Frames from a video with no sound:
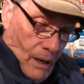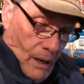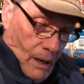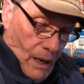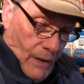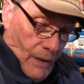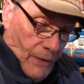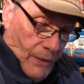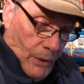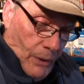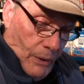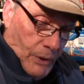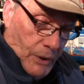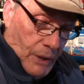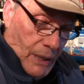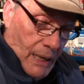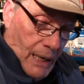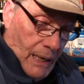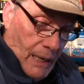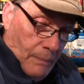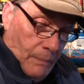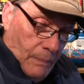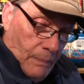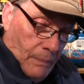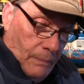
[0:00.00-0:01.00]
I thought you
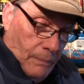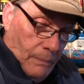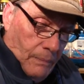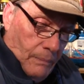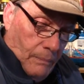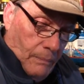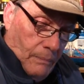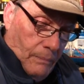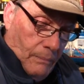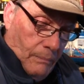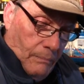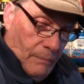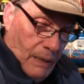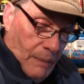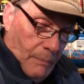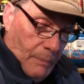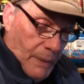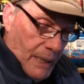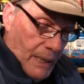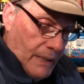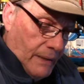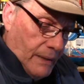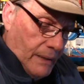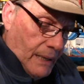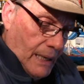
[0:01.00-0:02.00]
had me
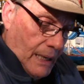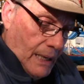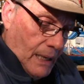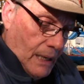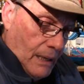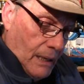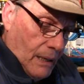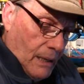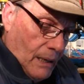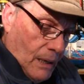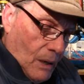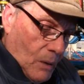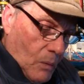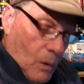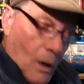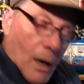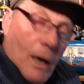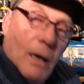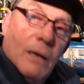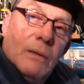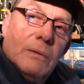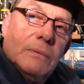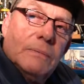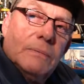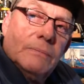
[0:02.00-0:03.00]
beat there a
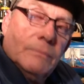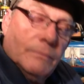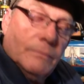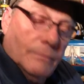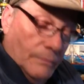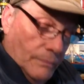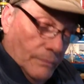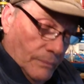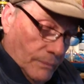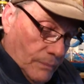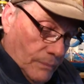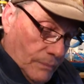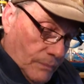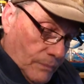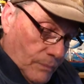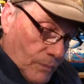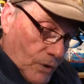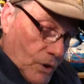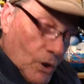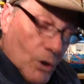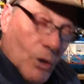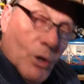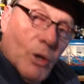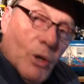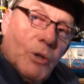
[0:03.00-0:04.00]
while,
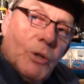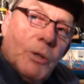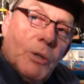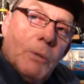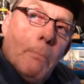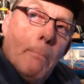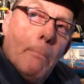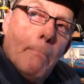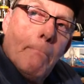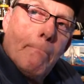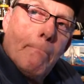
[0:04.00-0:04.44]
George.